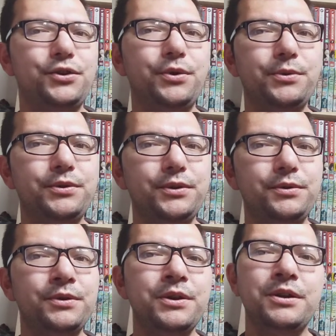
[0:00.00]

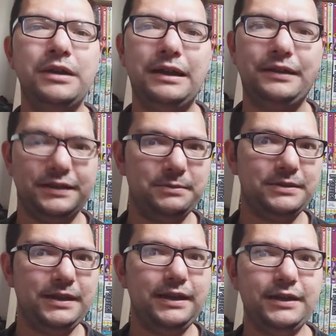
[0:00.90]
Kogu. As a
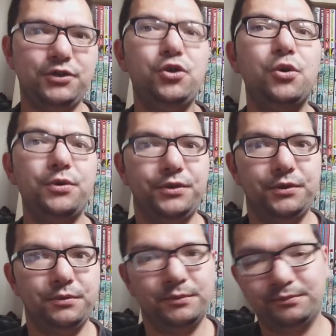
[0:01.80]
mistake, it's
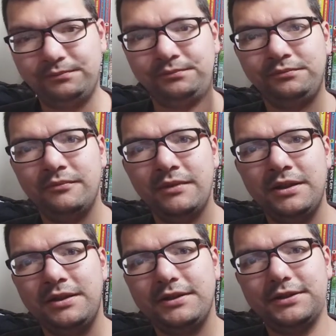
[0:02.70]
Kouyu.
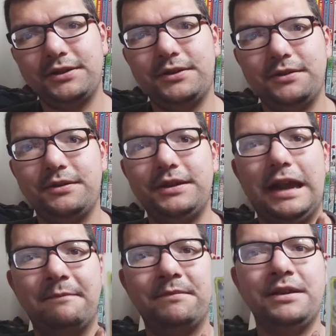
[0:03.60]
So,
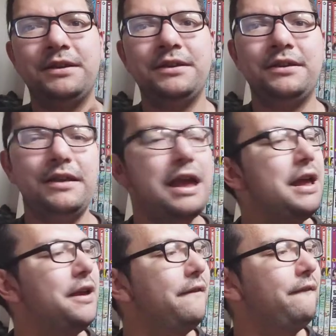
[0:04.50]
yeah.
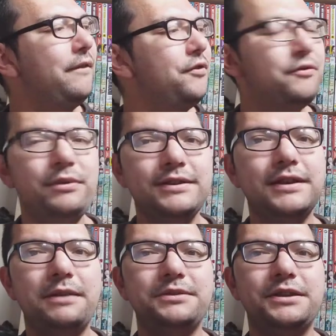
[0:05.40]
Uh, the
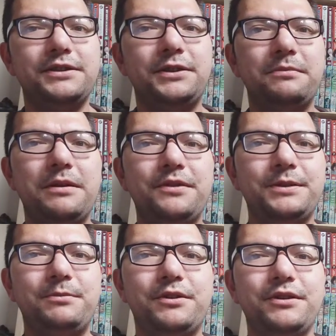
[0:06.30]
reason I was concerned about
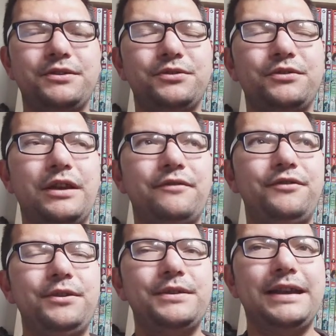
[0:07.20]
this because a
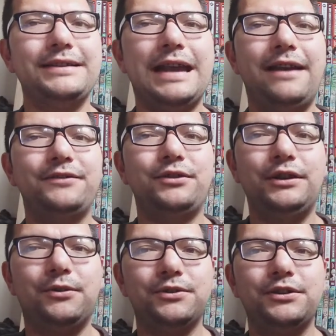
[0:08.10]
few days after
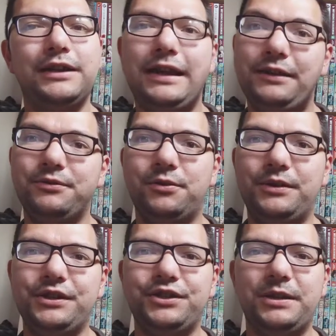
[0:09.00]
I ordered it and it was
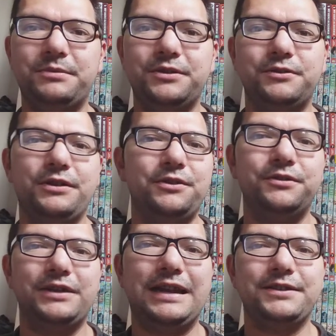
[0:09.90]
already shipped so I
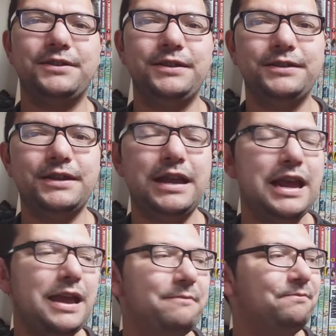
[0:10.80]
couldn't cancel it.
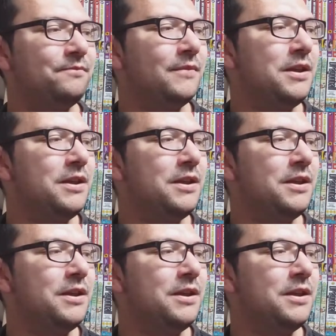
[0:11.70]
Um,